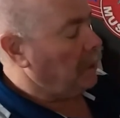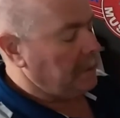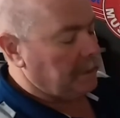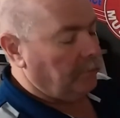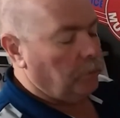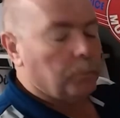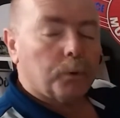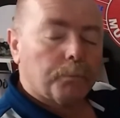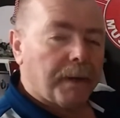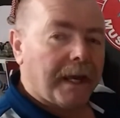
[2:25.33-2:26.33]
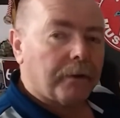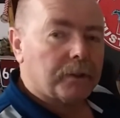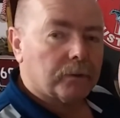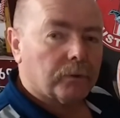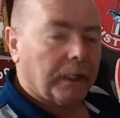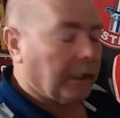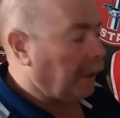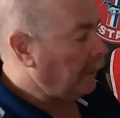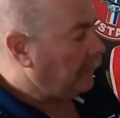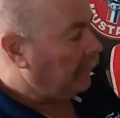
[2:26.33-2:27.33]
means that if you put power to the
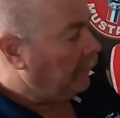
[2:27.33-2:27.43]
relay